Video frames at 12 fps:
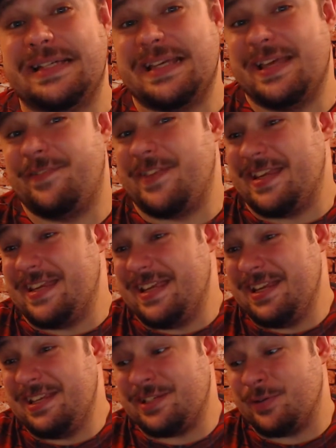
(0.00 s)
If you
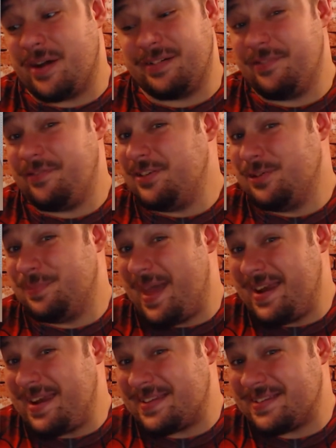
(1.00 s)
need to, I'll even do
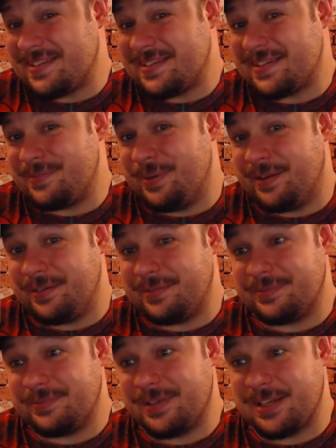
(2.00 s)
Penance, but
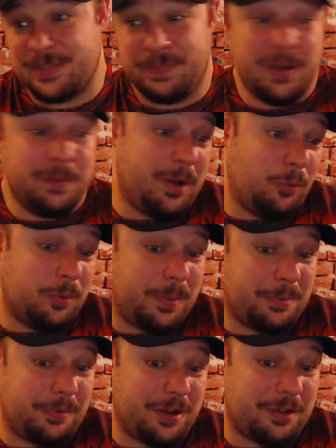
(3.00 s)
a Speedball would be
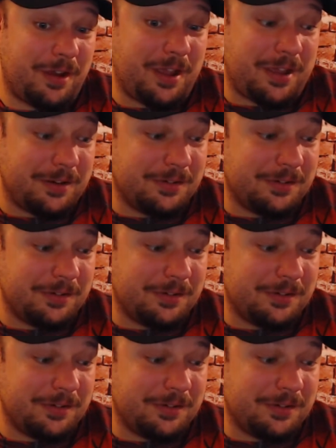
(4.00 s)
pretty great.